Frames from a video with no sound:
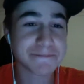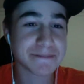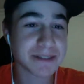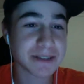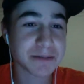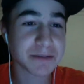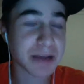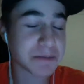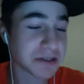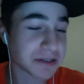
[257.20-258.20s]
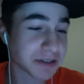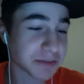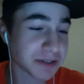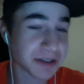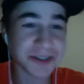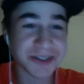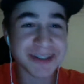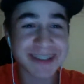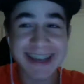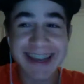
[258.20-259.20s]
Get some comments. Get some discussions.
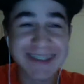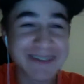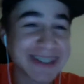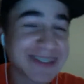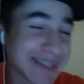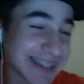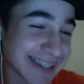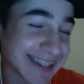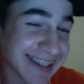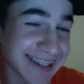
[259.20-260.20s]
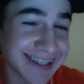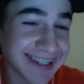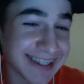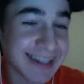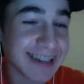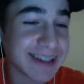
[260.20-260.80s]
Yeah, let's make some good discussions. Yeah.